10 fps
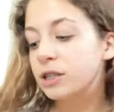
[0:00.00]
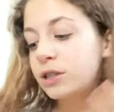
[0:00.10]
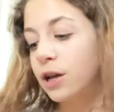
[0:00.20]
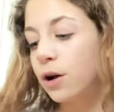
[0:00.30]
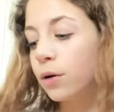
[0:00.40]

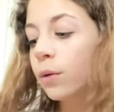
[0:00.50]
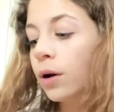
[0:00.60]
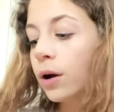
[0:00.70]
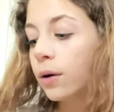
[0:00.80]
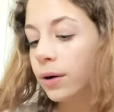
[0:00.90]
So
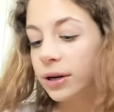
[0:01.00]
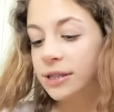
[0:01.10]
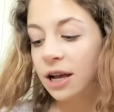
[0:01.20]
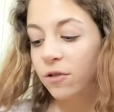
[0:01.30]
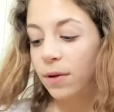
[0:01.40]
we're gonna
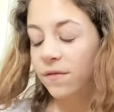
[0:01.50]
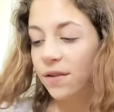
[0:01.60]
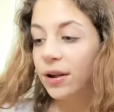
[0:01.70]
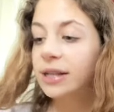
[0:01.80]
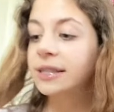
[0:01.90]
start with my
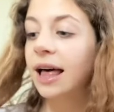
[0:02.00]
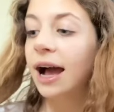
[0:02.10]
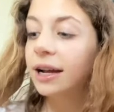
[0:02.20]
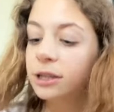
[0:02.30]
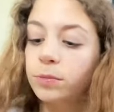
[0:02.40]
favorite
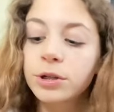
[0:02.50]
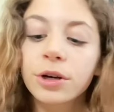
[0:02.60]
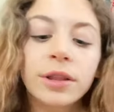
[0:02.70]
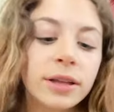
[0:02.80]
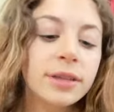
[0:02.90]
slides, which
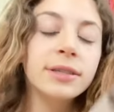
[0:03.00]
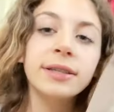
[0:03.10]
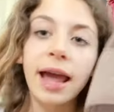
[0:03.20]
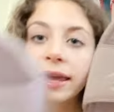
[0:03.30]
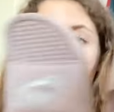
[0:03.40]
are these
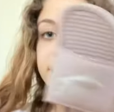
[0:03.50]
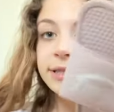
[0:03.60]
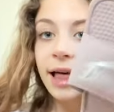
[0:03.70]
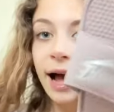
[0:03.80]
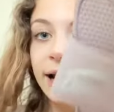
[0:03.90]
Nike
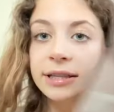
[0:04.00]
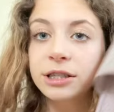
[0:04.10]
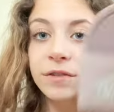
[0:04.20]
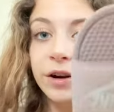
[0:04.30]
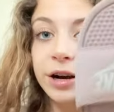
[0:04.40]
slides.
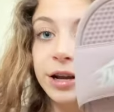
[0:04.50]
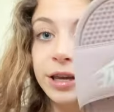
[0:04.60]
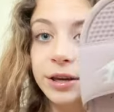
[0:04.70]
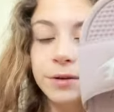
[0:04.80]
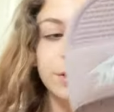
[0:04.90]
They're very cute.